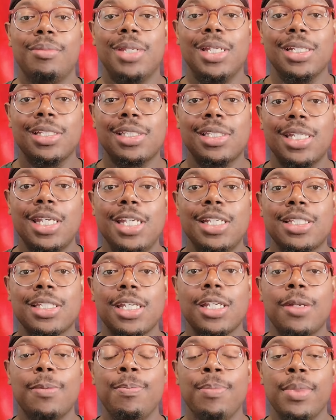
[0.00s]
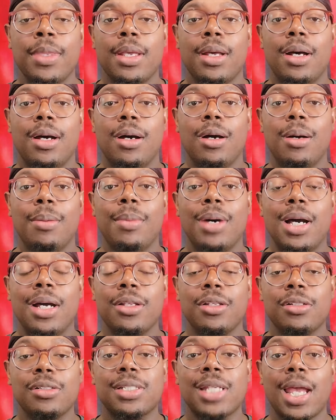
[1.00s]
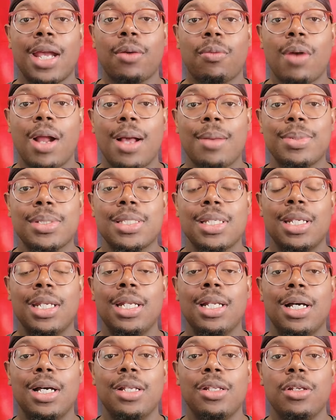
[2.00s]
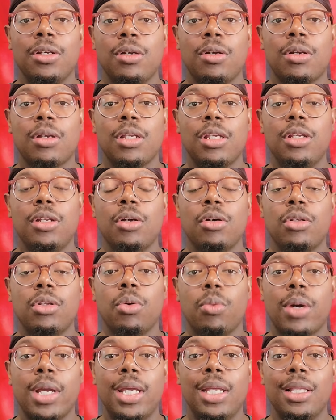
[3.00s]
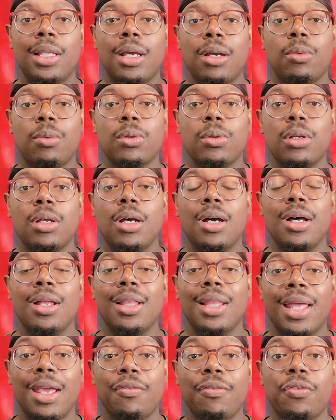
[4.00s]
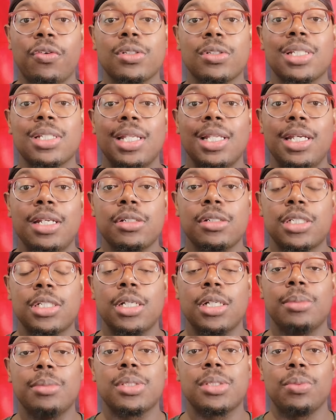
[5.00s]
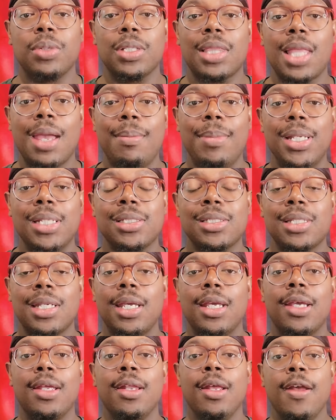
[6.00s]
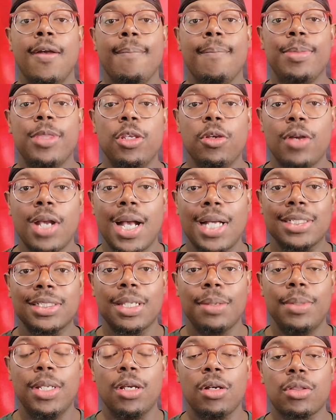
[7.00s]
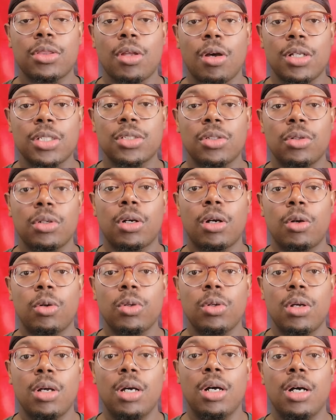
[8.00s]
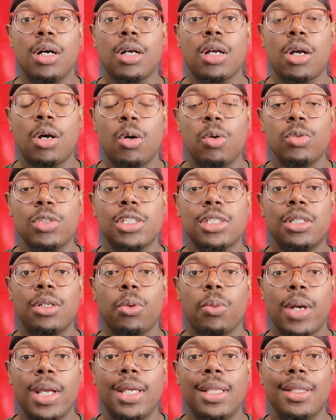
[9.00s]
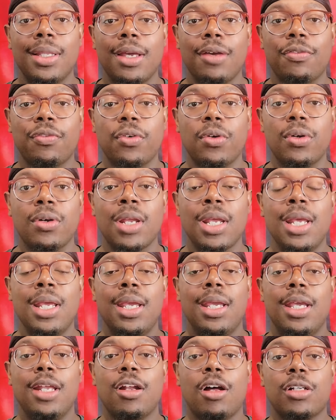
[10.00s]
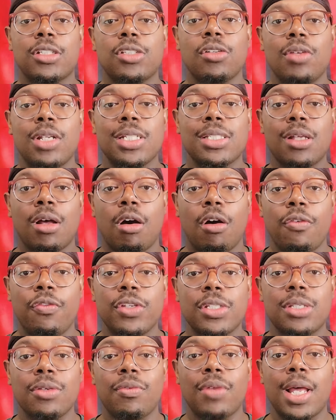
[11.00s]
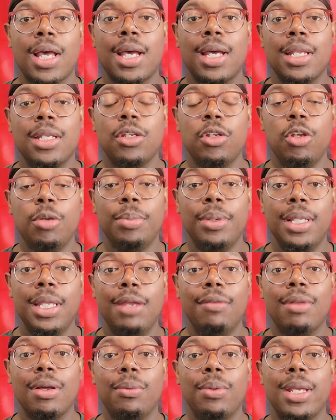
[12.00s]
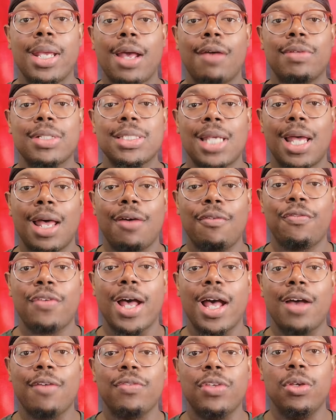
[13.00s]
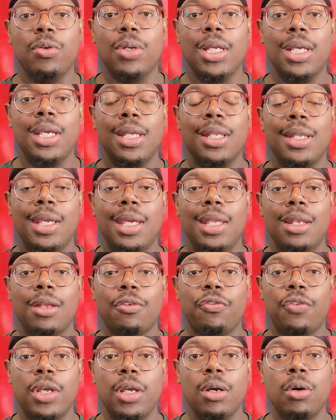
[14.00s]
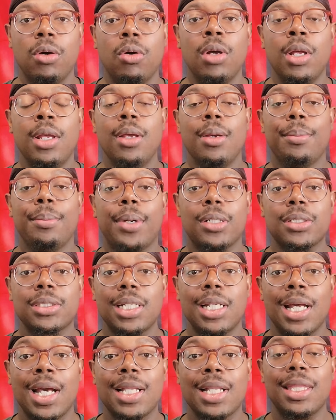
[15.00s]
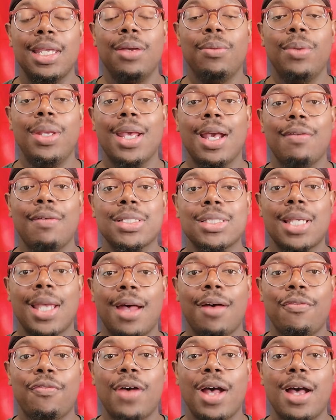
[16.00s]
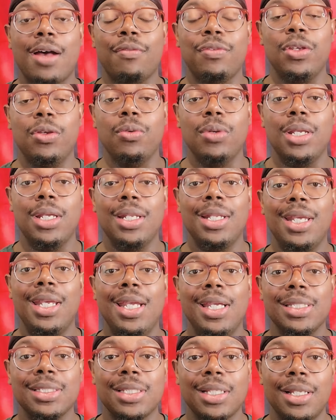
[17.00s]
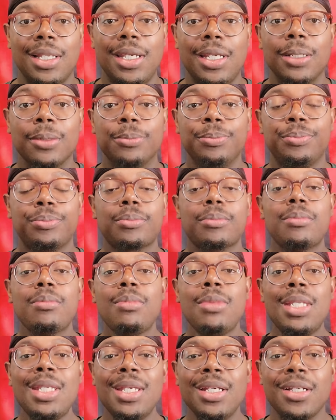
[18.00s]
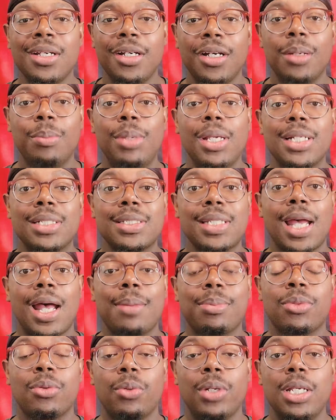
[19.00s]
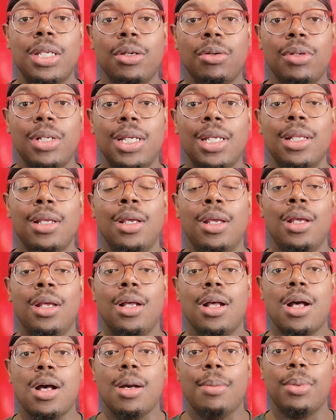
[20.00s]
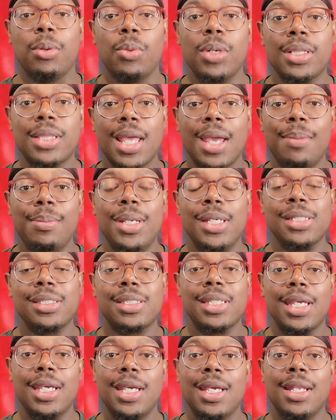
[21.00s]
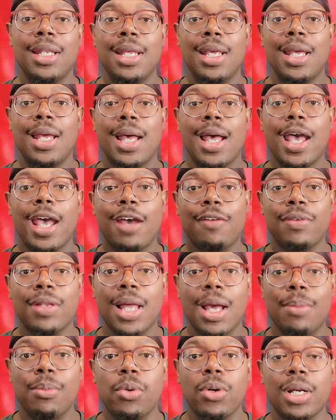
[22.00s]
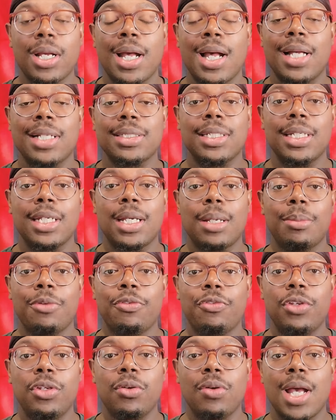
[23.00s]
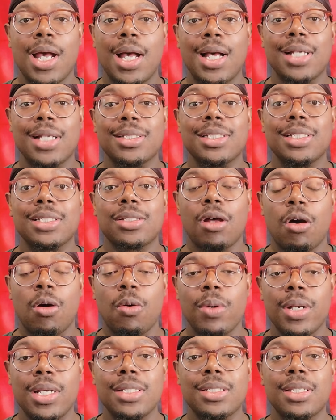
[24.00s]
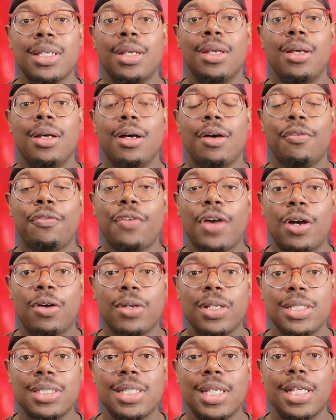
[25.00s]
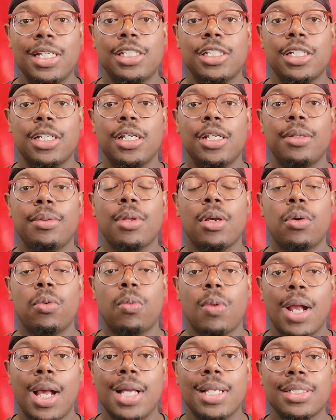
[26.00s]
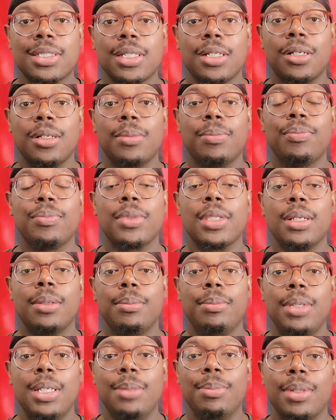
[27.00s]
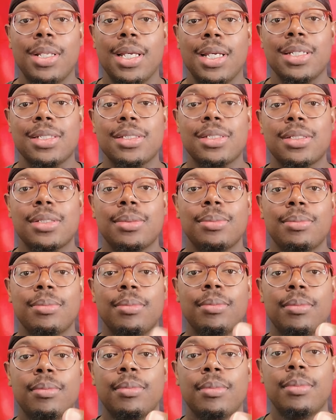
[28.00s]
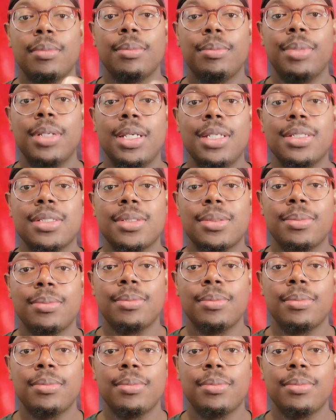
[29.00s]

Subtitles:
this season under Zach Robinson and under, you know, Dwayne Ledford's leadership. So with that being said, you guys give me your thoughts on Coach Dwayne Ledford and also this offensive line. Do you believe that we have a top five unit in the NFL? Personally, I think we have a top five unit easily. Could be a top three unit. But with that being said, I have a lot more content coming for you guys. As always, Falcons Nation, rise up, be blessed, peace.